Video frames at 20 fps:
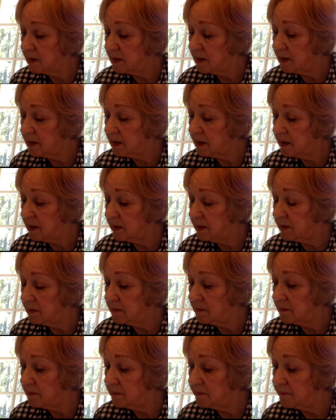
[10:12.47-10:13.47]
and here.
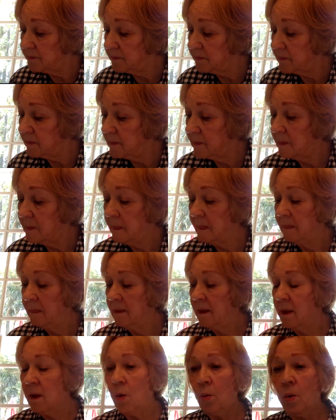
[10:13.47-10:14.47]

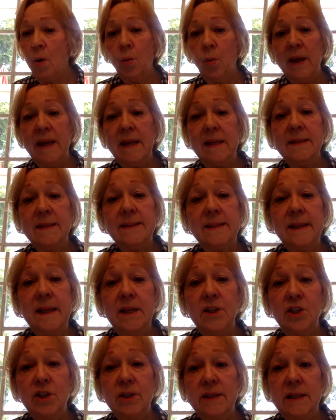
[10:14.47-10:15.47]
Well, we can see
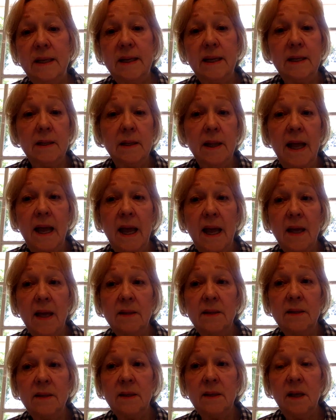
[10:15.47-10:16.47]
just at a
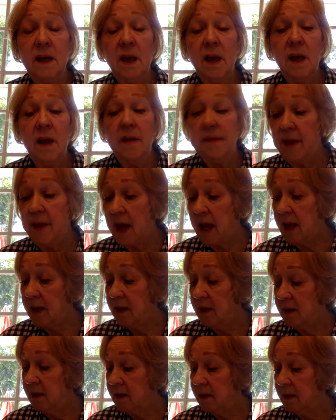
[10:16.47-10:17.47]
glance that
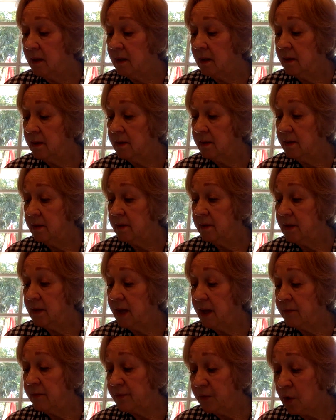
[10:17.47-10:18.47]

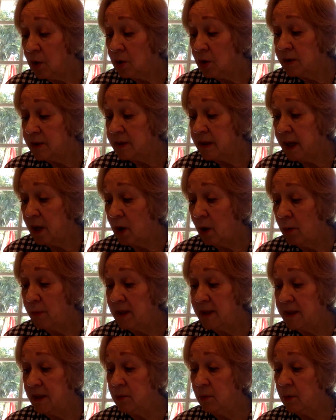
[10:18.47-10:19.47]
at first Naomi
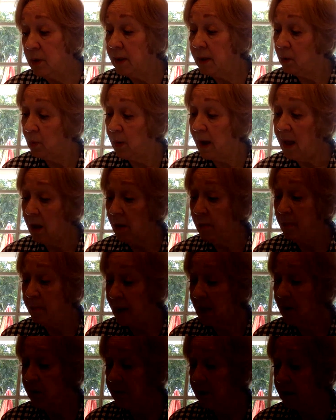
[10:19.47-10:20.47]
did really well,
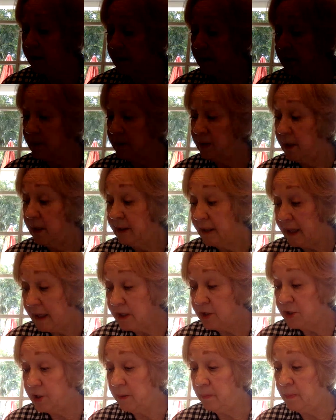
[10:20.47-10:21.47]
better than
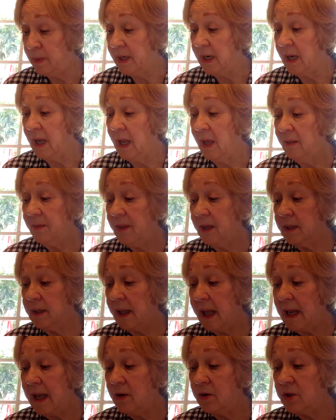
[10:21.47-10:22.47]
Takeshi, but then
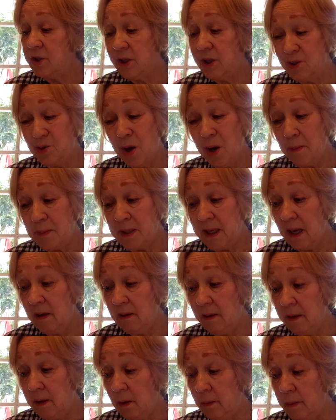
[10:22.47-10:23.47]
later she dropped down
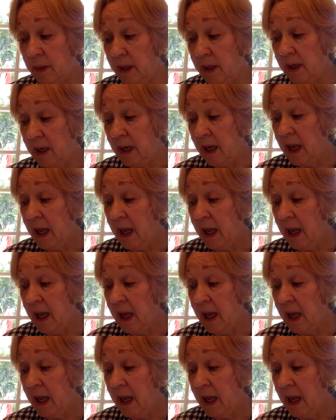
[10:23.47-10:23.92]
a little bit.